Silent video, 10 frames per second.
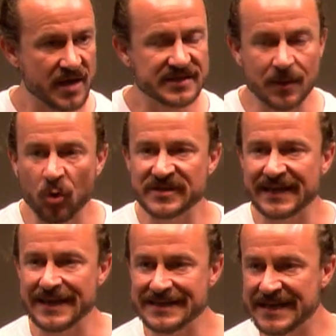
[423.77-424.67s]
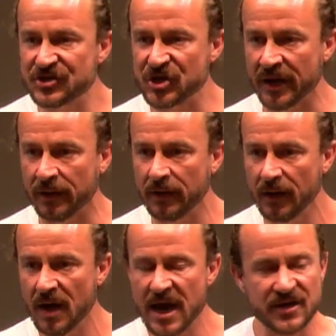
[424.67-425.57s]
Someone's condition
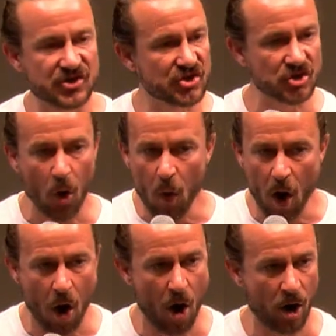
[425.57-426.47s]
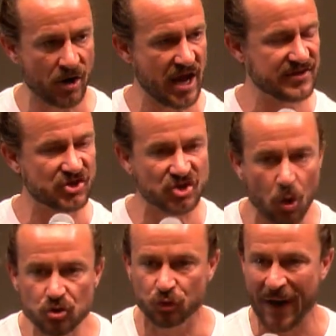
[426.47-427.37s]
is so hard, is so
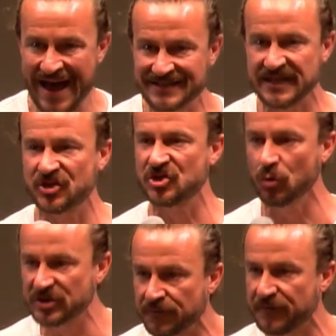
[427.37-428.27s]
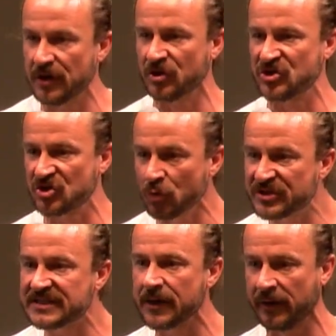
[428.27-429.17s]
drastic, so severe, so
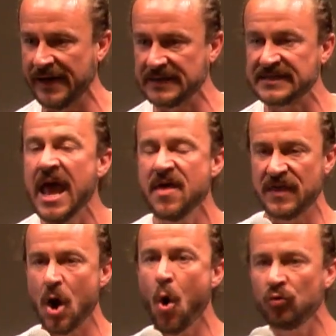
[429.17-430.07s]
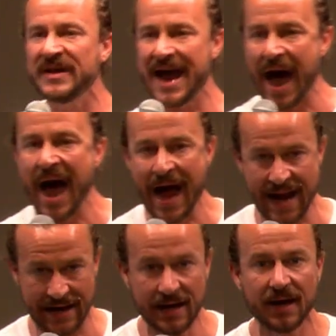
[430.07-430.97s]
serious that only
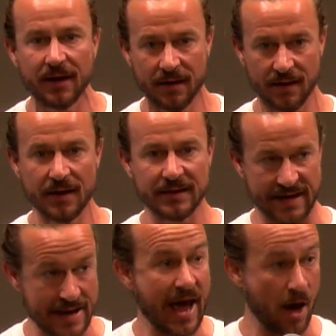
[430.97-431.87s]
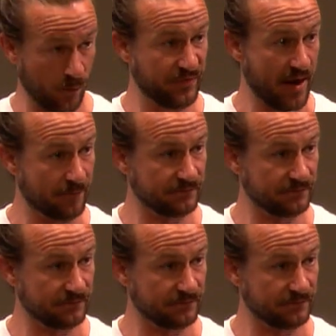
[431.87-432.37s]
I can help them.